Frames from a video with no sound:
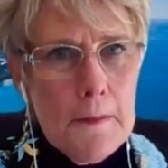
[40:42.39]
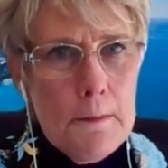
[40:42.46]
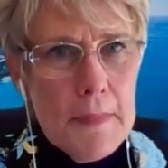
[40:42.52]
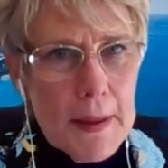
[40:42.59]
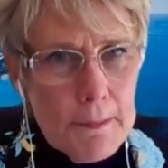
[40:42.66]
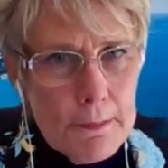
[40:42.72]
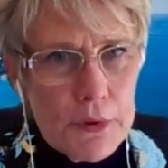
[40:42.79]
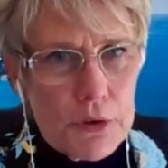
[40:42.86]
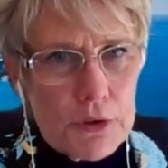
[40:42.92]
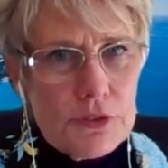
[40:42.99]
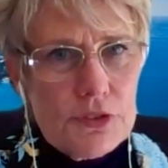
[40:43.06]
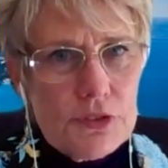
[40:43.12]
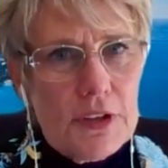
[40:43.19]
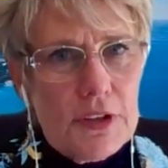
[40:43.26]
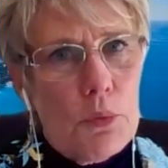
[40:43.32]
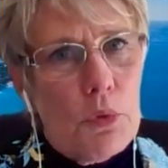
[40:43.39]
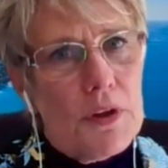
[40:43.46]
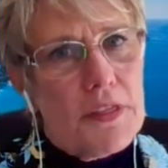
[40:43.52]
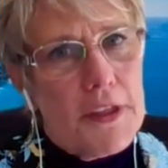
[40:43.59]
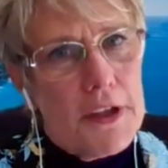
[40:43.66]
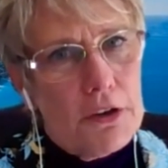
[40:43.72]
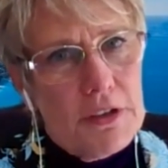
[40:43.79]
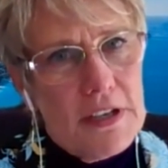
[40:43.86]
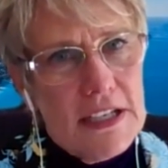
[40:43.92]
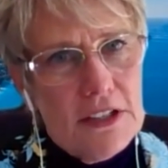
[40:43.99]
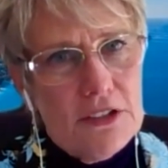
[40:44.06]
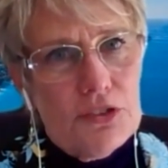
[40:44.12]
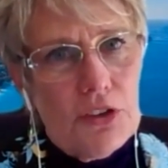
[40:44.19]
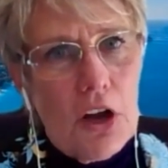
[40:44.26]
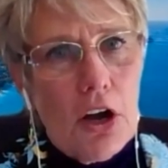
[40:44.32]
members and what their
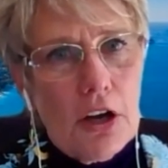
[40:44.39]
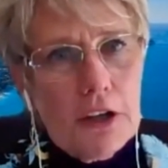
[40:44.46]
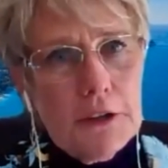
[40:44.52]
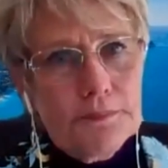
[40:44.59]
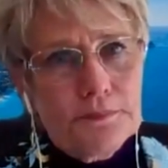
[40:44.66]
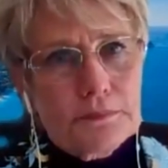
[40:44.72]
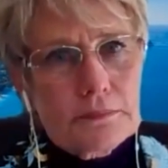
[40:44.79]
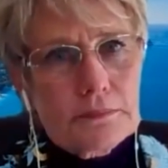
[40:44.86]
needs are,